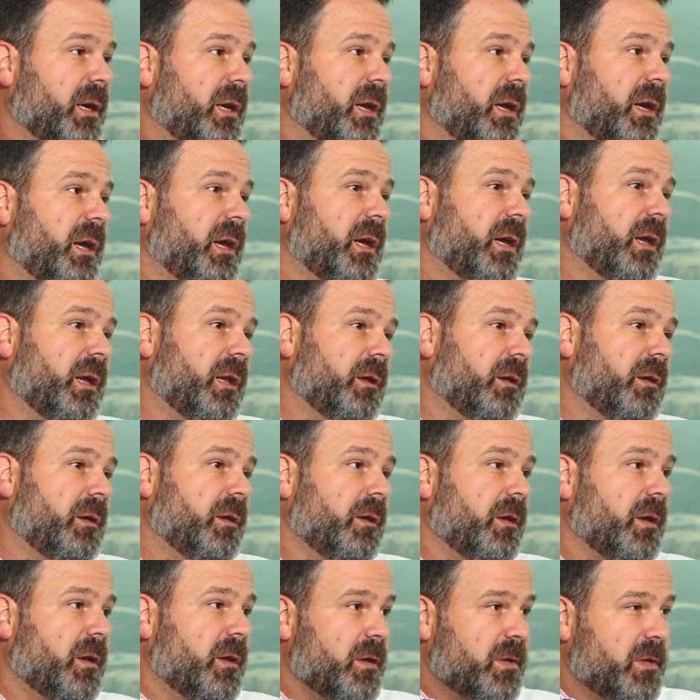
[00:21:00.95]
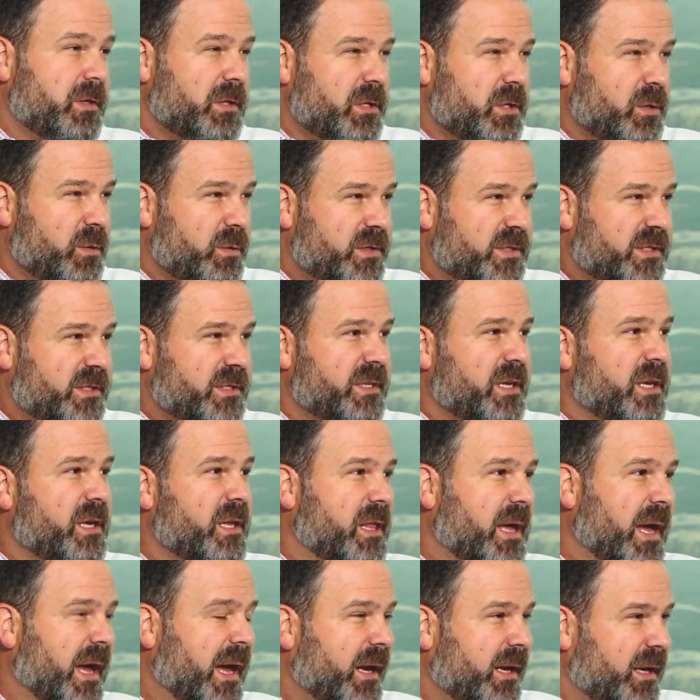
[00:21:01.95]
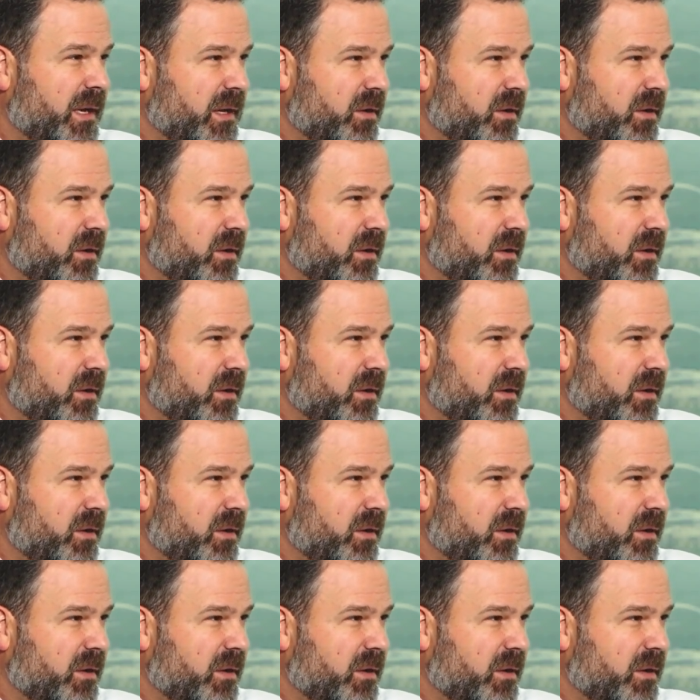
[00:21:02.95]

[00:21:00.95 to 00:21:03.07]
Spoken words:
And do you see that